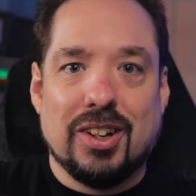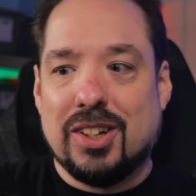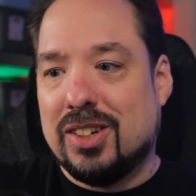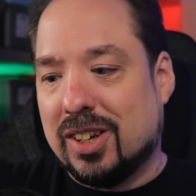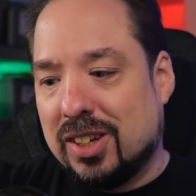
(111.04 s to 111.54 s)

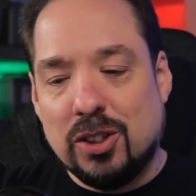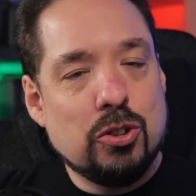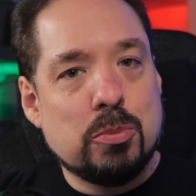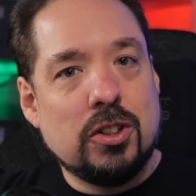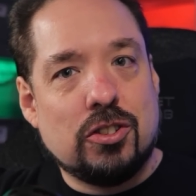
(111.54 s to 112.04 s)
and a
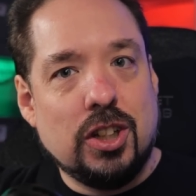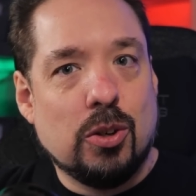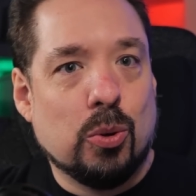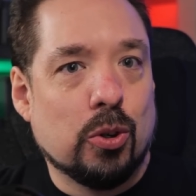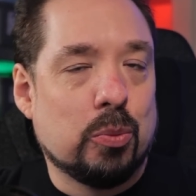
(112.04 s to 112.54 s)
USB-C uh,
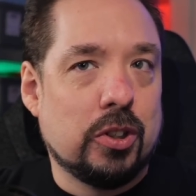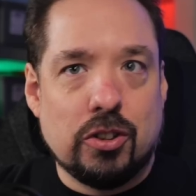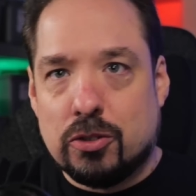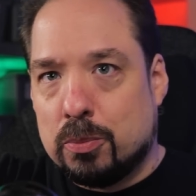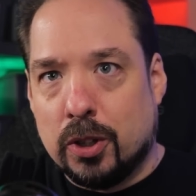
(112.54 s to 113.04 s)
cord which
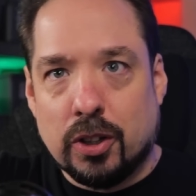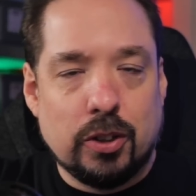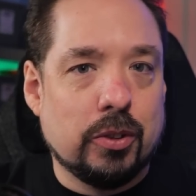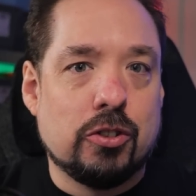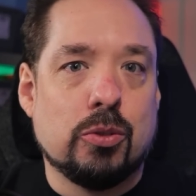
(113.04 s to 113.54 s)
is plugged
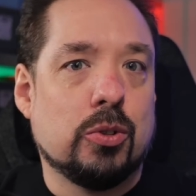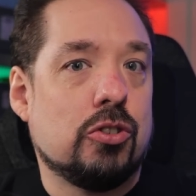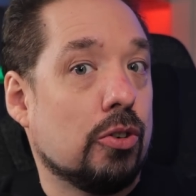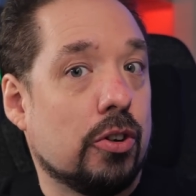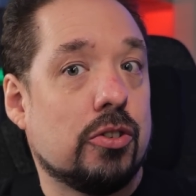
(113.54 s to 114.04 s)
into a
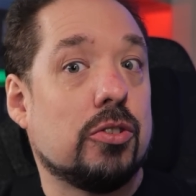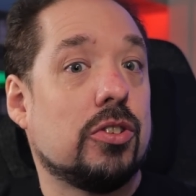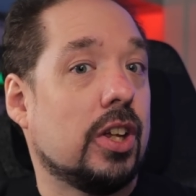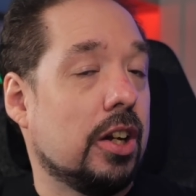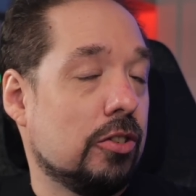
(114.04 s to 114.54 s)
charger
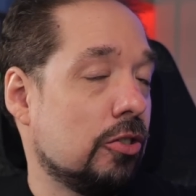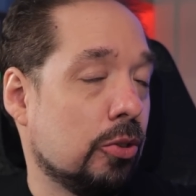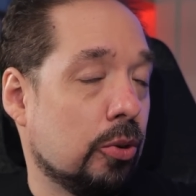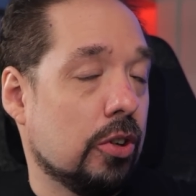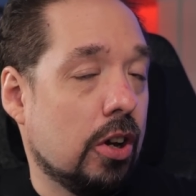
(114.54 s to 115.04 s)
that is
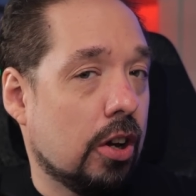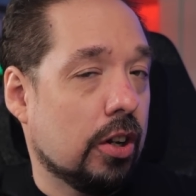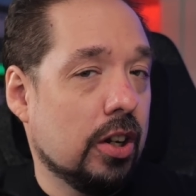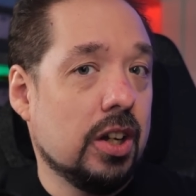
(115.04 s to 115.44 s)
turned on